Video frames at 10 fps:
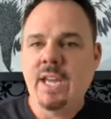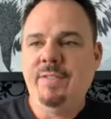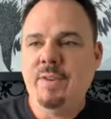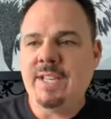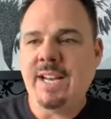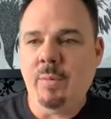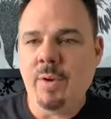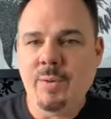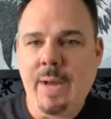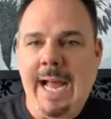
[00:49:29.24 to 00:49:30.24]
If you said, I want
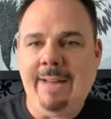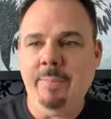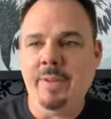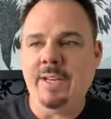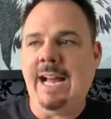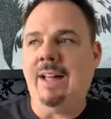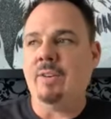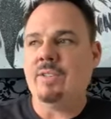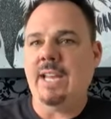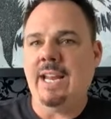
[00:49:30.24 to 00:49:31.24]
to do a half million
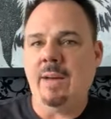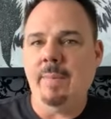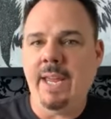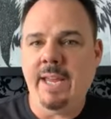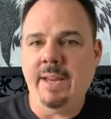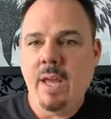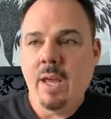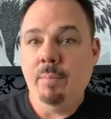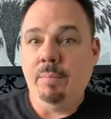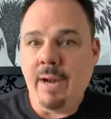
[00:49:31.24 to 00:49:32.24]
dollars and I'm in
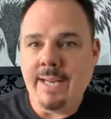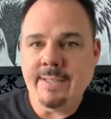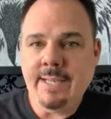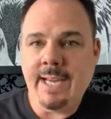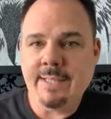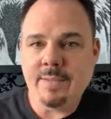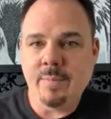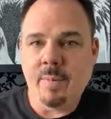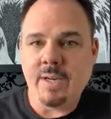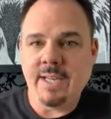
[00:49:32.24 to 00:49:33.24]
Brenton, Texas
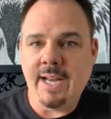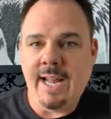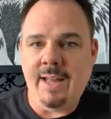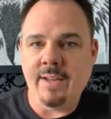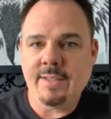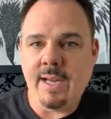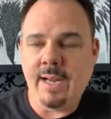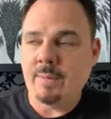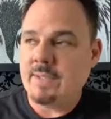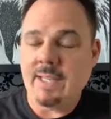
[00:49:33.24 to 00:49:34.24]
with Marcy and Alex,
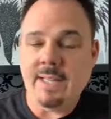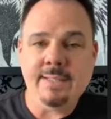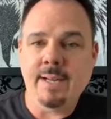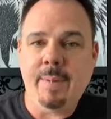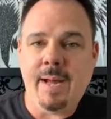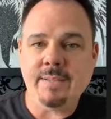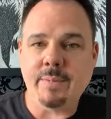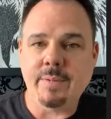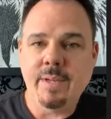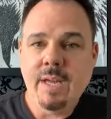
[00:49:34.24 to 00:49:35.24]
I would say that's not
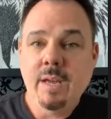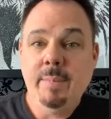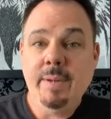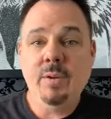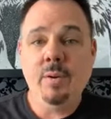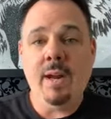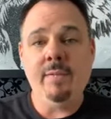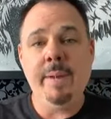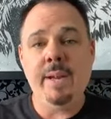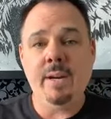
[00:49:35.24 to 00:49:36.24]
possible because you don't have a
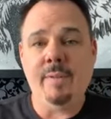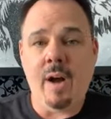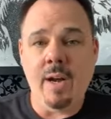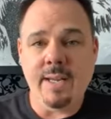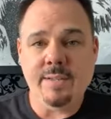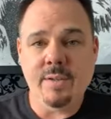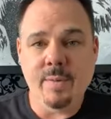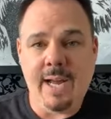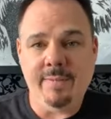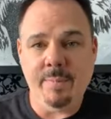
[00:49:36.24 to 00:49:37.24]
big enough audience to do
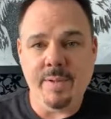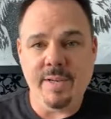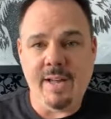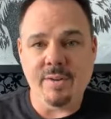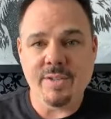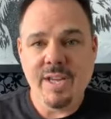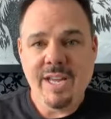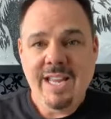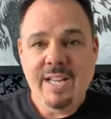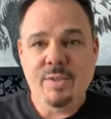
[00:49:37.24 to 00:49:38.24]
a half million dollars.
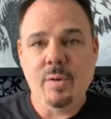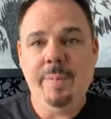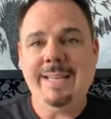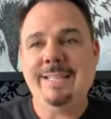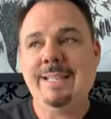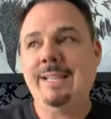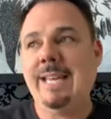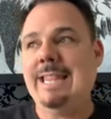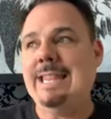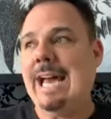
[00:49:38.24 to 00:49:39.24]
And so
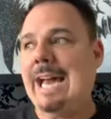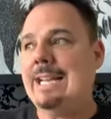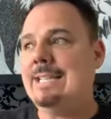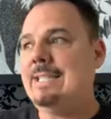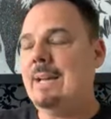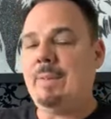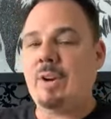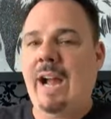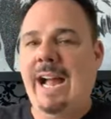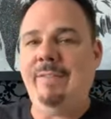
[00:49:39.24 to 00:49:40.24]
basically that
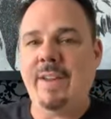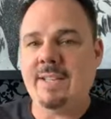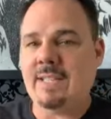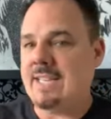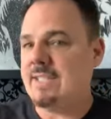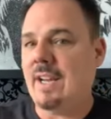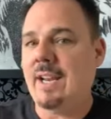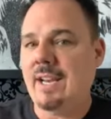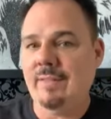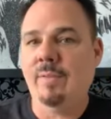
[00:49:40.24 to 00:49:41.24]
demographic, because I
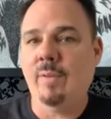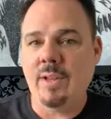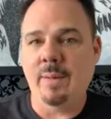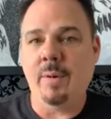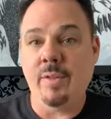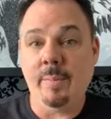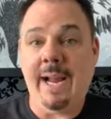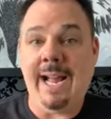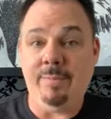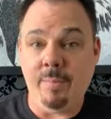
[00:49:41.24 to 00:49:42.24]
studied it for them on their
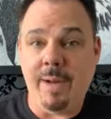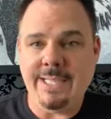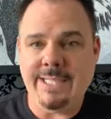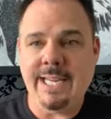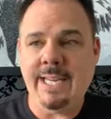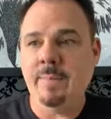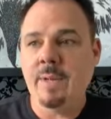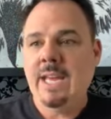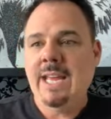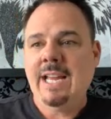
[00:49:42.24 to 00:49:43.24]
behalf of my team,
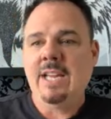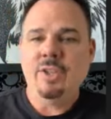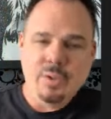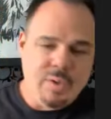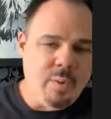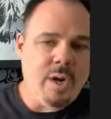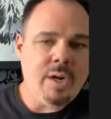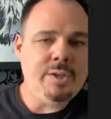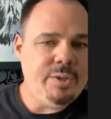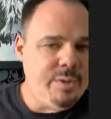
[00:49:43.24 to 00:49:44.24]
can do two
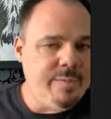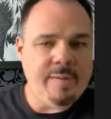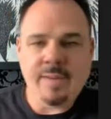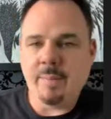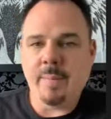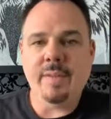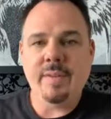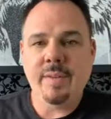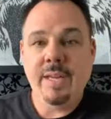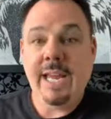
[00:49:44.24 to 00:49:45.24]
hundred to two fifty a month.
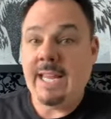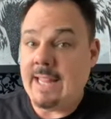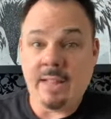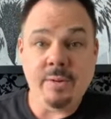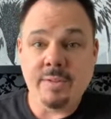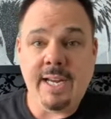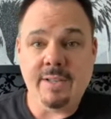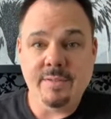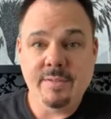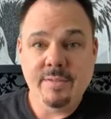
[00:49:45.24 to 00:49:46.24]
in that little town,